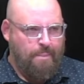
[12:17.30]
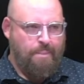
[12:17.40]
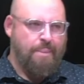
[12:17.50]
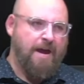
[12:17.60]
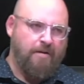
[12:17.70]

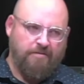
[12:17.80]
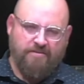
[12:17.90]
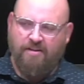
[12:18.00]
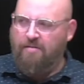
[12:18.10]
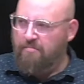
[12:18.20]
Now,
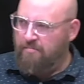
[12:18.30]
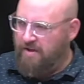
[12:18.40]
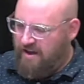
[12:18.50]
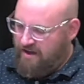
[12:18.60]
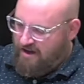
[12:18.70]
some
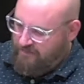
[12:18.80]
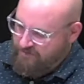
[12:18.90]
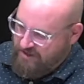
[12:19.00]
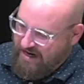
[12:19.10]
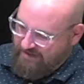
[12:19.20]
may
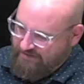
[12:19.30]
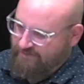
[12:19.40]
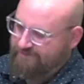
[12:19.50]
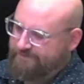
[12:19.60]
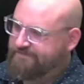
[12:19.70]
object,
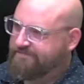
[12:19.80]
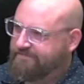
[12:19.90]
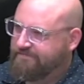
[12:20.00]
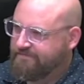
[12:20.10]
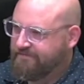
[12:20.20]

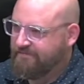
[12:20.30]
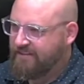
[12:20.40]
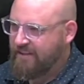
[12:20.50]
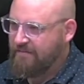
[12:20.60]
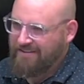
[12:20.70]

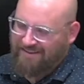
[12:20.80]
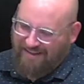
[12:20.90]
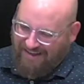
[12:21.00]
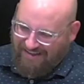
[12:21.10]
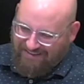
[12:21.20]
and they may say,
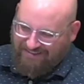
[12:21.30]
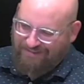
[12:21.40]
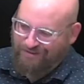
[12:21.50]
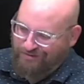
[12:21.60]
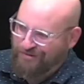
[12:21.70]
that's a
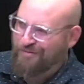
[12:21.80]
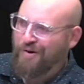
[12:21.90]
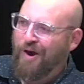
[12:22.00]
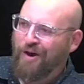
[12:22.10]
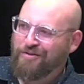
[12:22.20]
little too
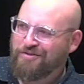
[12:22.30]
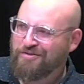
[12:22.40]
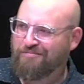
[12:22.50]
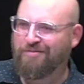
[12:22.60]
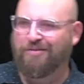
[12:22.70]

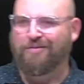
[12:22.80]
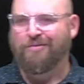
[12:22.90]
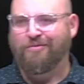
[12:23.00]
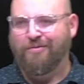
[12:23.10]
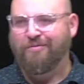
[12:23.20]
harsh. You're a
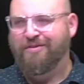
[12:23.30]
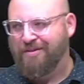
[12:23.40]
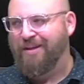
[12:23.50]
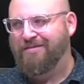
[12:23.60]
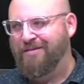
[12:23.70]
little too
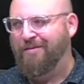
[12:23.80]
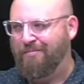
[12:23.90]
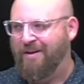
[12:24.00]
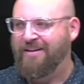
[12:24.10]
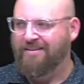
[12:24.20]
intense there,
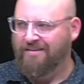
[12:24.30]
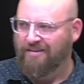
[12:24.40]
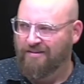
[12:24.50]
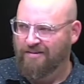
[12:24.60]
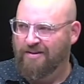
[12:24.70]
buddy.
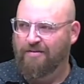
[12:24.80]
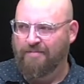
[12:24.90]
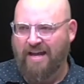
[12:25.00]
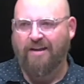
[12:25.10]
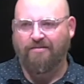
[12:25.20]
You know, calm
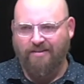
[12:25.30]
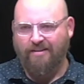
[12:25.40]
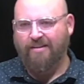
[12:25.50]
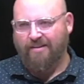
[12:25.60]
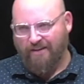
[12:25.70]
down
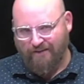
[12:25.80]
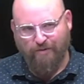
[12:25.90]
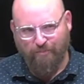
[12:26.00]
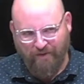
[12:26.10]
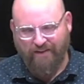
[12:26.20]
a
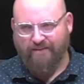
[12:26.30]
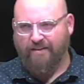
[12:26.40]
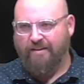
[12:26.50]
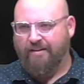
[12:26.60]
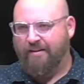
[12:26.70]
little bit.
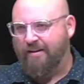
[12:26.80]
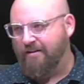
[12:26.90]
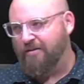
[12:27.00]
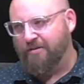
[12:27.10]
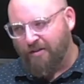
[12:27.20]

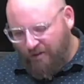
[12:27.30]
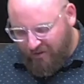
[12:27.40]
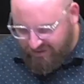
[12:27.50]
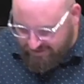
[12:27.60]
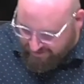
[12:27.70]
You're a
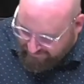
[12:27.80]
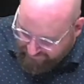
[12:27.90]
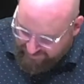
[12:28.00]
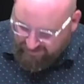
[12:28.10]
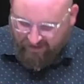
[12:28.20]
little
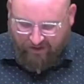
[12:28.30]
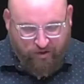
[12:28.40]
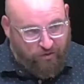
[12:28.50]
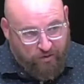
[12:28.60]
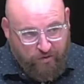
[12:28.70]
severe,
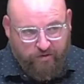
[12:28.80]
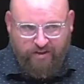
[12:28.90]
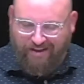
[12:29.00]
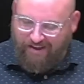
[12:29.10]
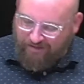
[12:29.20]

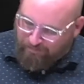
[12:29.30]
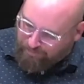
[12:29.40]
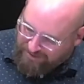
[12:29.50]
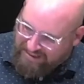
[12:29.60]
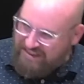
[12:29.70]
crude,
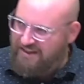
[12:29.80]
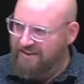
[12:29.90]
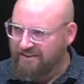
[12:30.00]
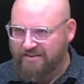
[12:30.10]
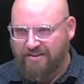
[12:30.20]

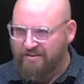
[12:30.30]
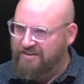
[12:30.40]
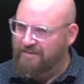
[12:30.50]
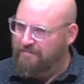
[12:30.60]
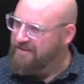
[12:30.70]
bleak. You
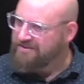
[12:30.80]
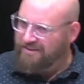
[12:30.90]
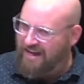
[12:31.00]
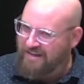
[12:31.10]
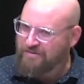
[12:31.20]
did
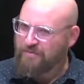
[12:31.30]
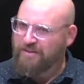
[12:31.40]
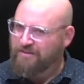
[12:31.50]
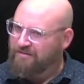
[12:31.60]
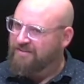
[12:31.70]
mention last
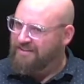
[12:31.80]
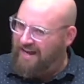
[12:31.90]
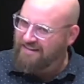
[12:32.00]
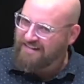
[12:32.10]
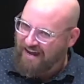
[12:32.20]
week you're the
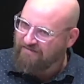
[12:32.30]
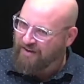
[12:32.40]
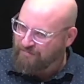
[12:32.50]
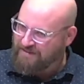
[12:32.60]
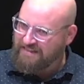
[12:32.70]
glass half
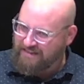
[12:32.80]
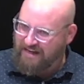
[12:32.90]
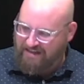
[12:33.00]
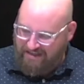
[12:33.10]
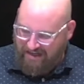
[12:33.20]
empty
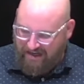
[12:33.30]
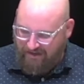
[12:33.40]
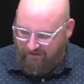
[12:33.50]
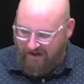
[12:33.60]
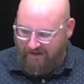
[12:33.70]
kind of
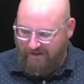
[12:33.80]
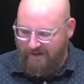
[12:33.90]
guy, right?